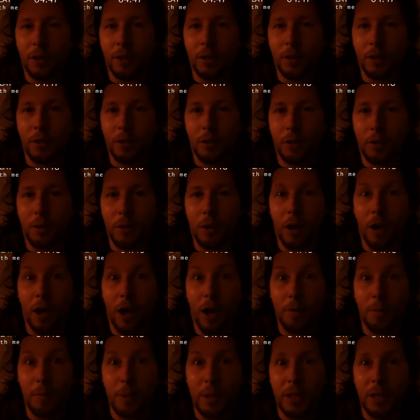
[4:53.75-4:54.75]
you know,
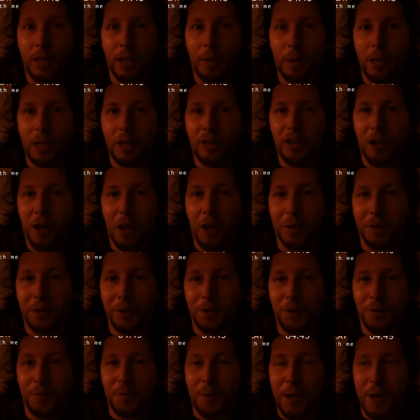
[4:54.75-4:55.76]
I've been there many times
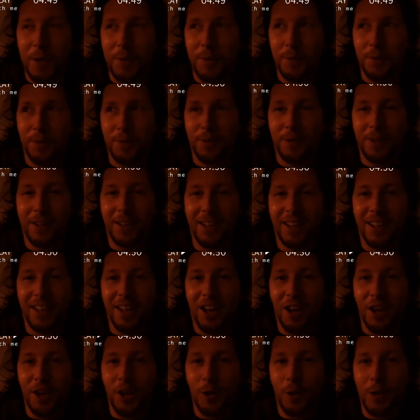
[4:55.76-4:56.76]
with people.
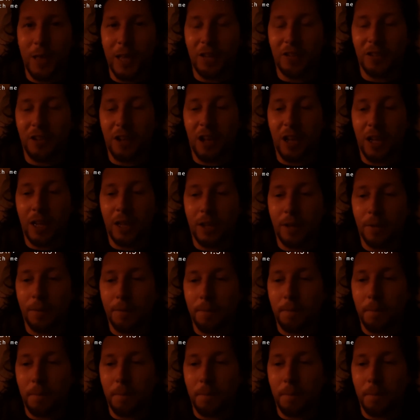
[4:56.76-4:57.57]
I know what that's like.